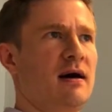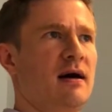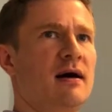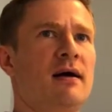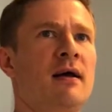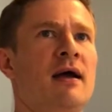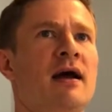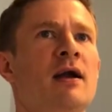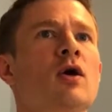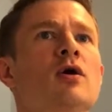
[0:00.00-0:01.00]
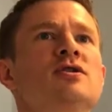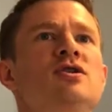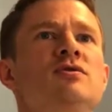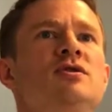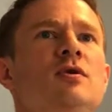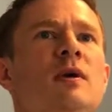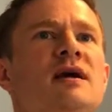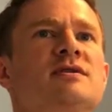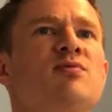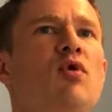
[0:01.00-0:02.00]
Uh, and I encourage you to
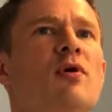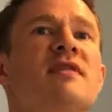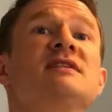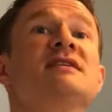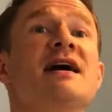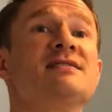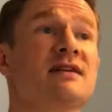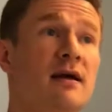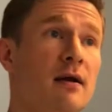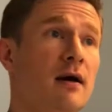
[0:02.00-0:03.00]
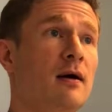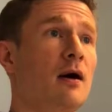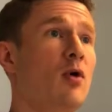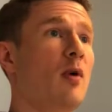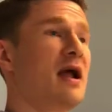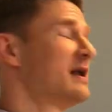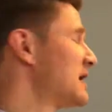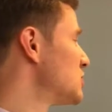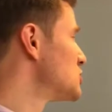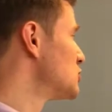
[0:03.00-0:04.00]
explore this as a, a, a way to
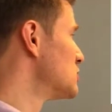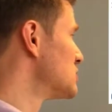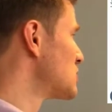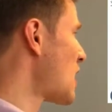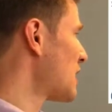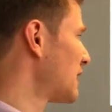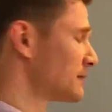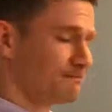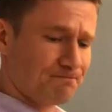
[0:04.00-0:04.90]
get your students talking.